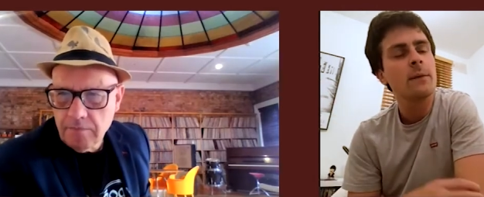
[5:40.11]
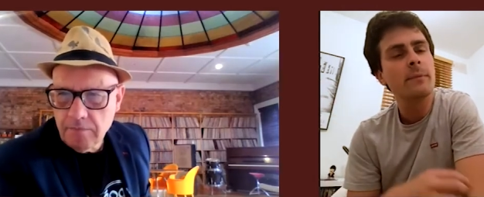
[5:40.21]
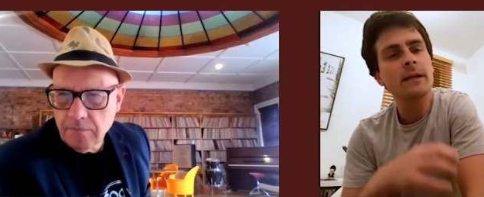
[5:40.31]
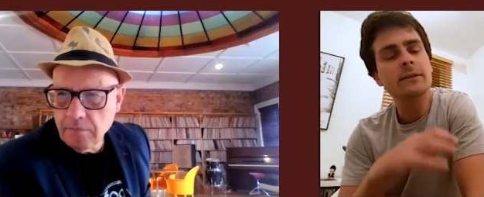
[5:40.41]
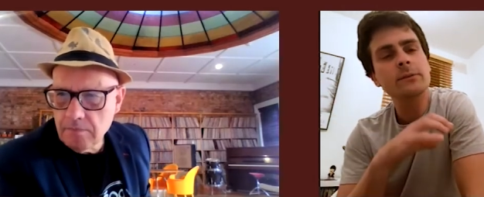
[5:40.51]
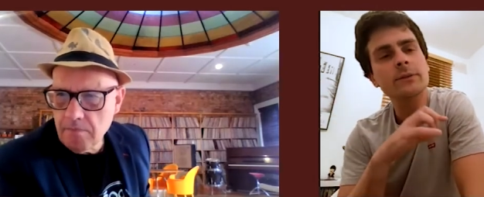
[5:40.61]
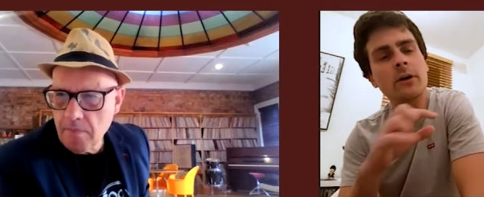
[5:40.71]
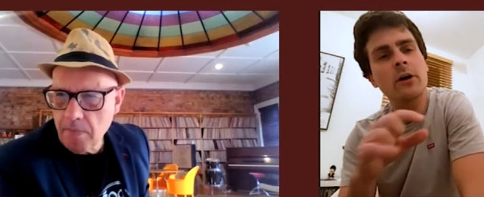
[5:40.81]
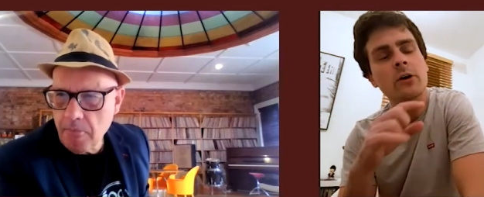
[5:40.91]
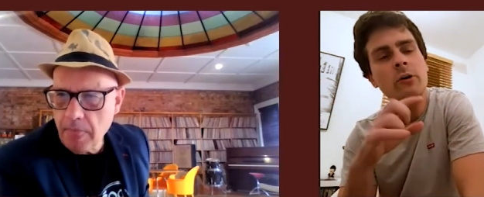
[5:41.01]
Speaker 1: But he's also
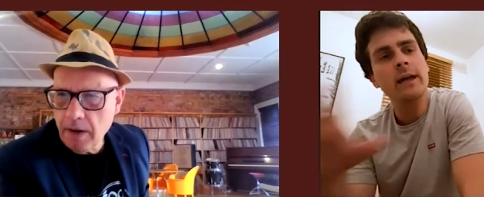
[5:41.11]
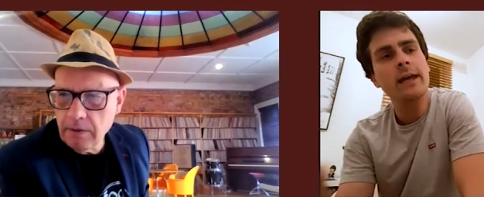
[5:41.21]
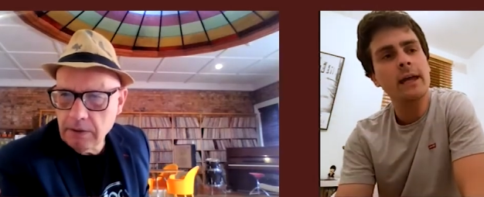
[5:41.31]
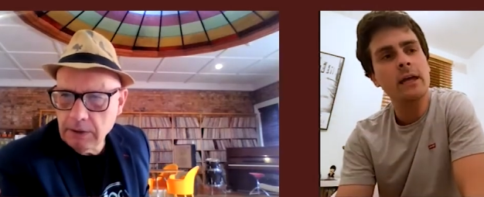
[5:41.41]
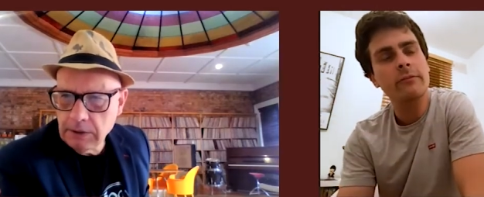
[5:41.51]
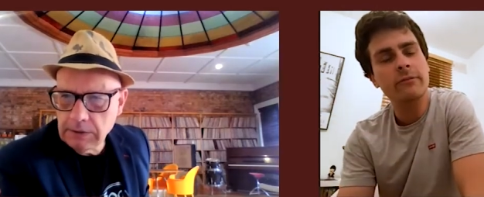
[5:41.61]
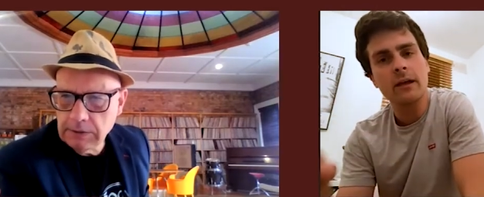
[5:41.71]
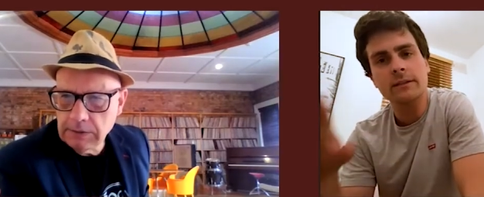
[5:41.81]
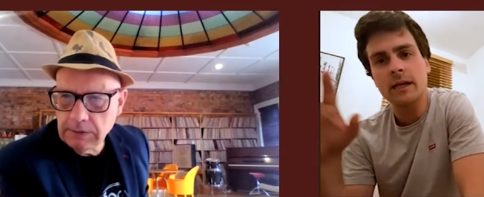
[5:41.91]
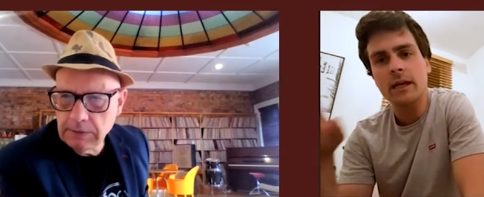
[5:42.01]
got a great ear for
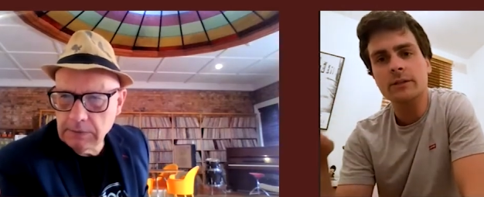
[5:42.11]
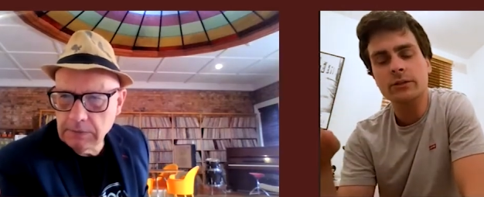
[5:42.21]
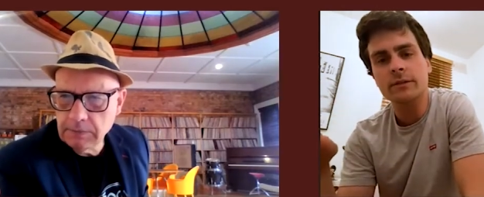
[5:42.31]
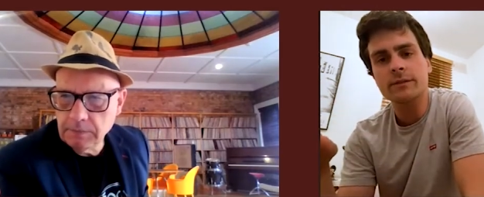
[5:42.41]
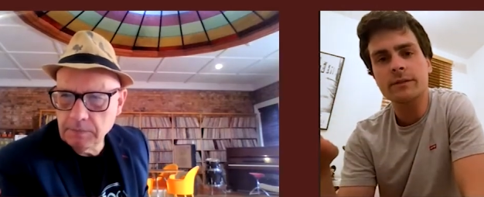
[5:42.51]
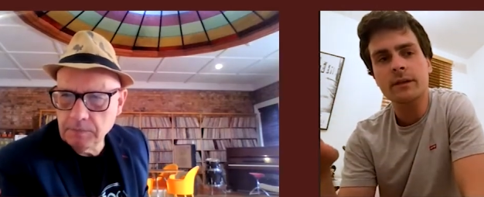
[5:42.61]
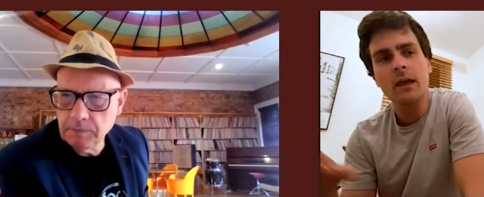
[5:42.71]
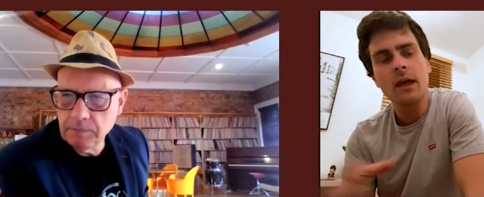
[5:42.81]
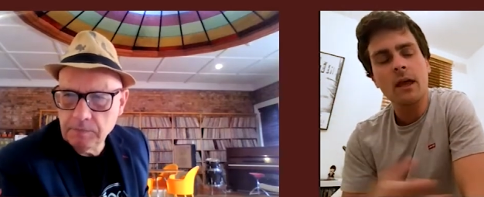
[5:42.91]
like textures.